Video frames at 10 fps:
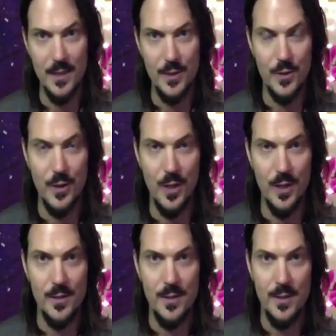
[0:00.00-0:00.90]
you're
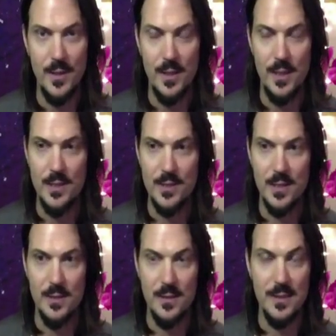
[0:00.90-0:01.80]
on, is
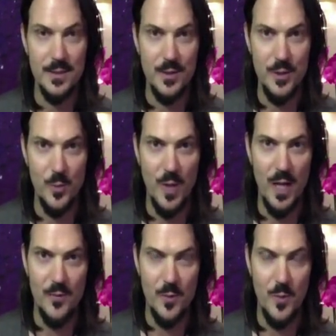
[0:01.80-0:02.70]
listen to your body.
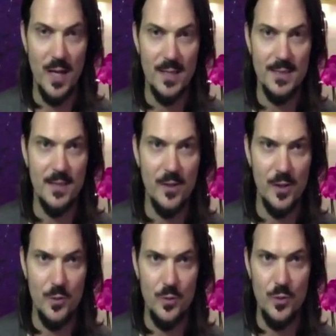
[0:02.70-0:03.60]
If your body's telling
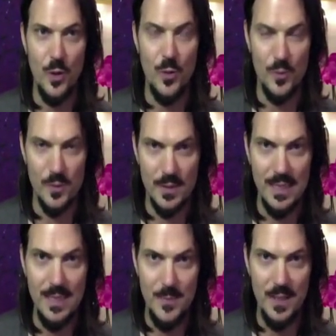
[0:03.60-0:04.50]
you don't
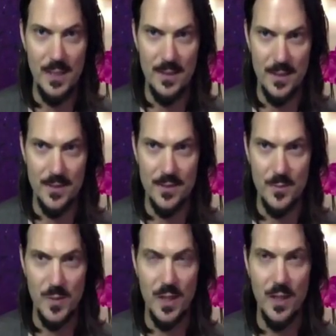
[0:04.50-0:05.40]
keep eating this
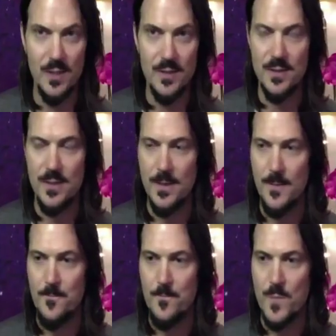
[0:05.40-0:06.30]
because
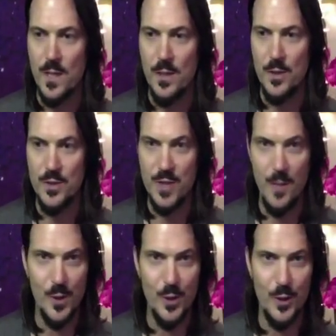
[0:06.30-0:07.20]
your
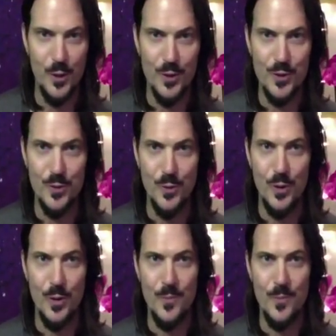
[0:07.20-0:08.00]
stomach hurts, or